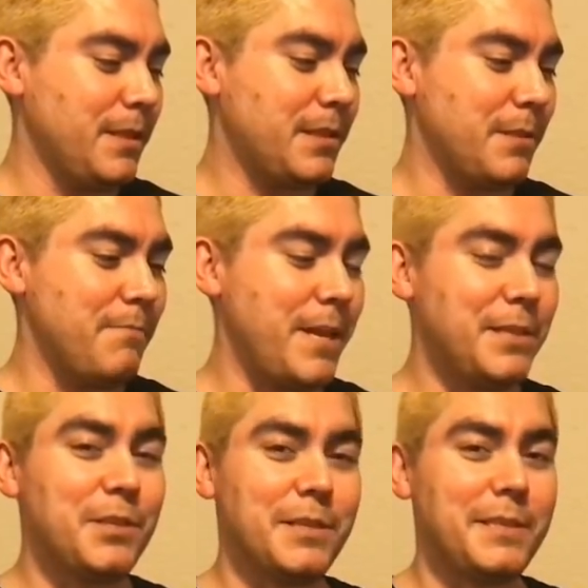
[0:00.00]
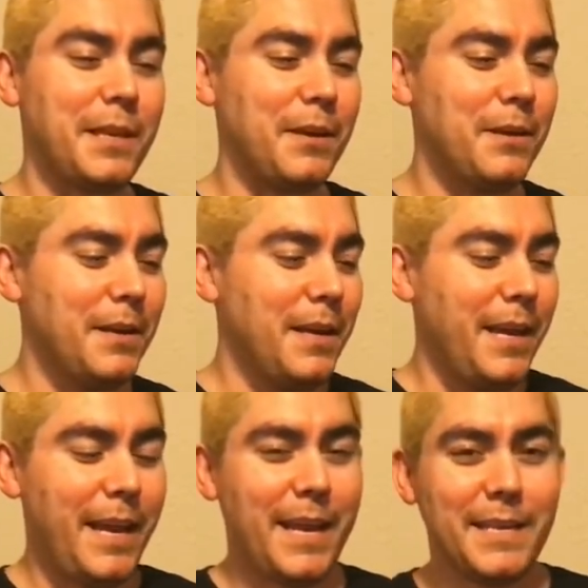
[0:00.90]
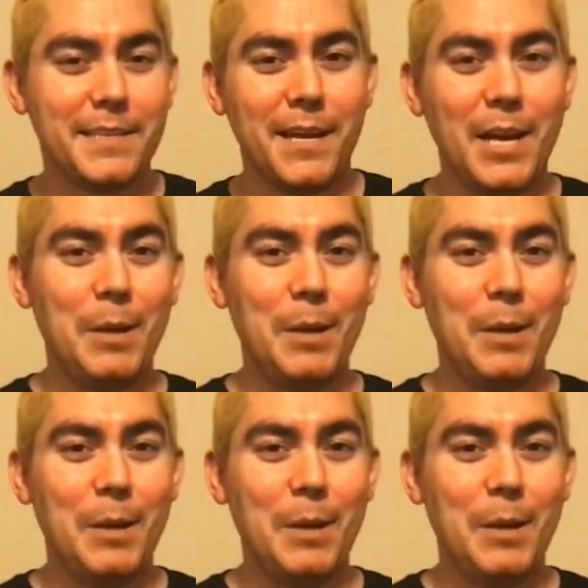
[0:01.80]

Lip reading: just the mentions here is